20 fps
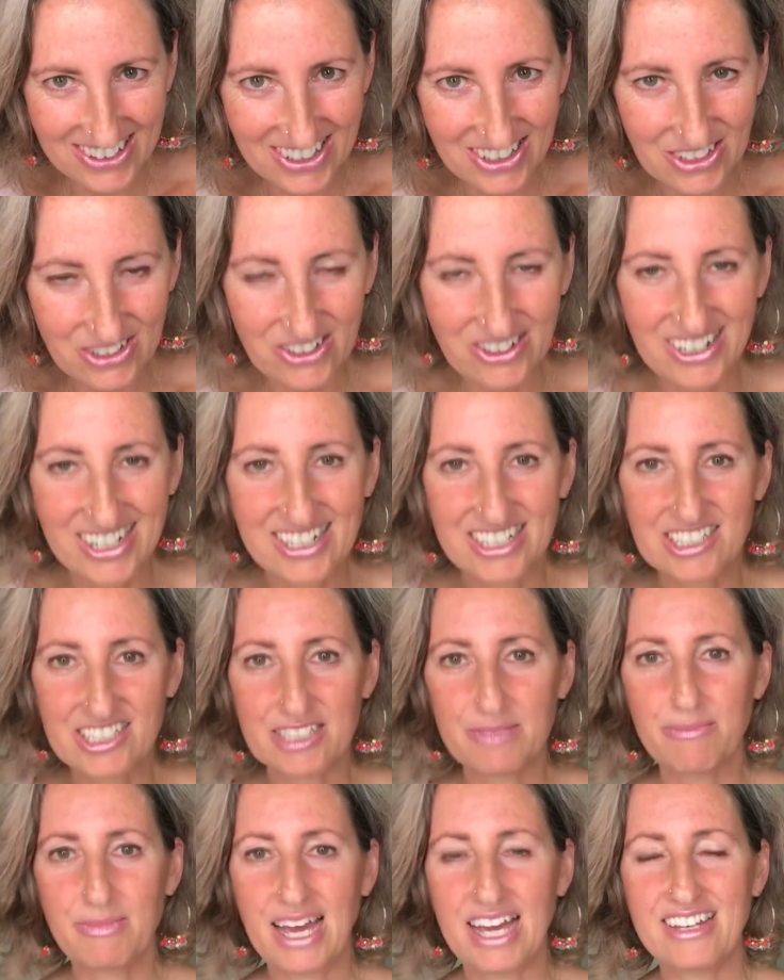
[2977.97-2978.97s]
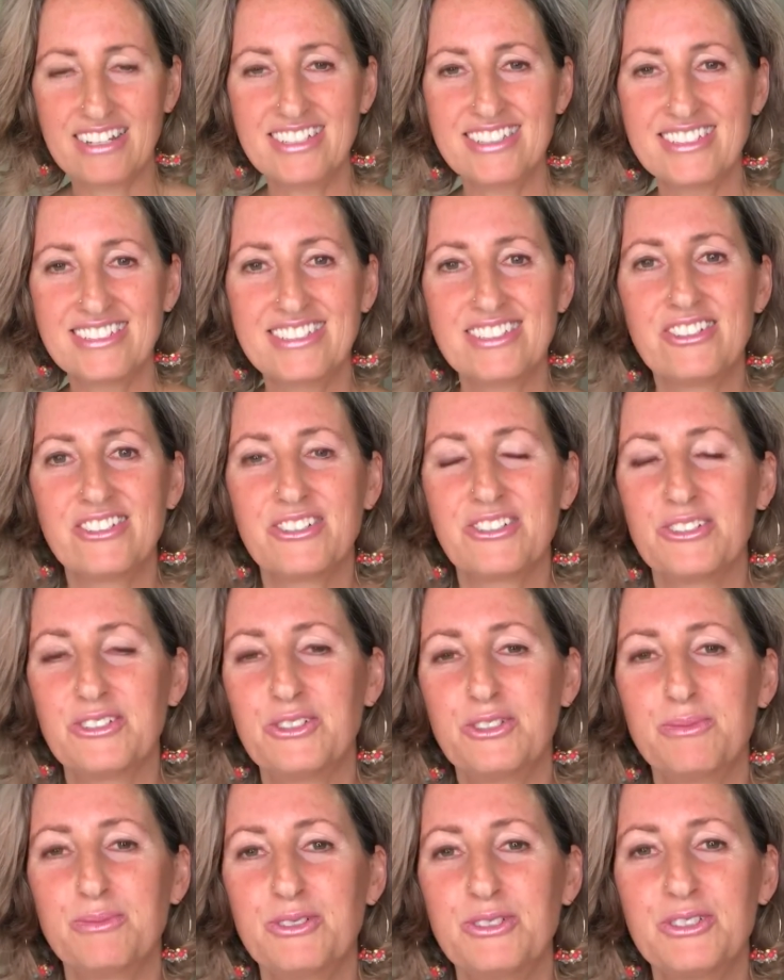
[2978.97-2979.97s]
Your energy matters, your
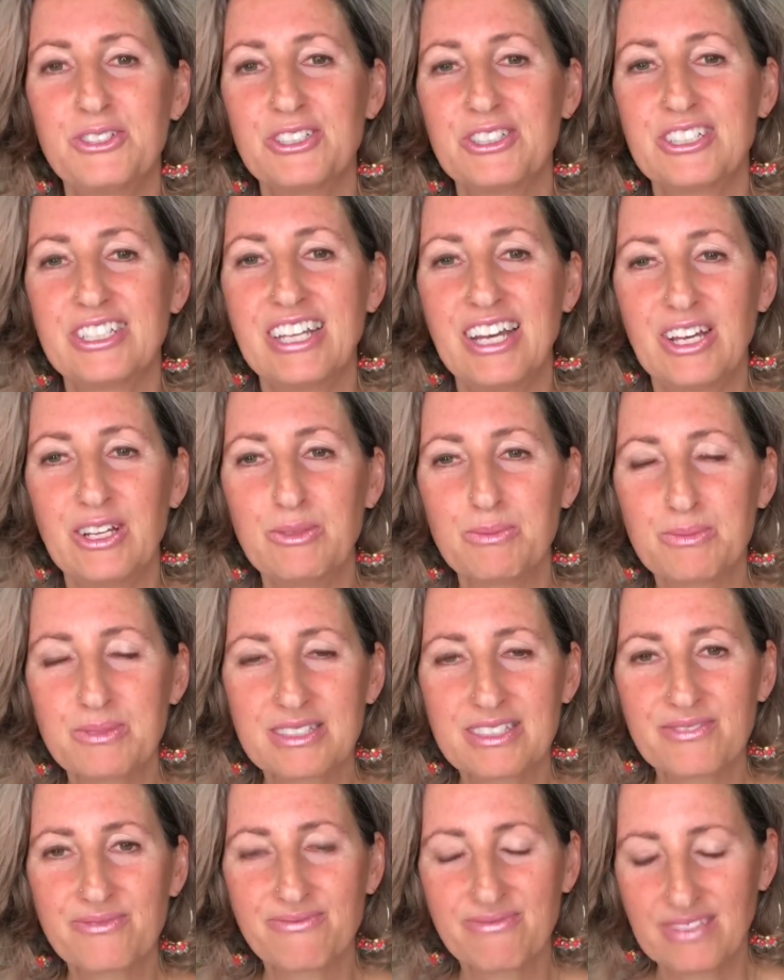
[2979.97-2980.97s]
contribution helps.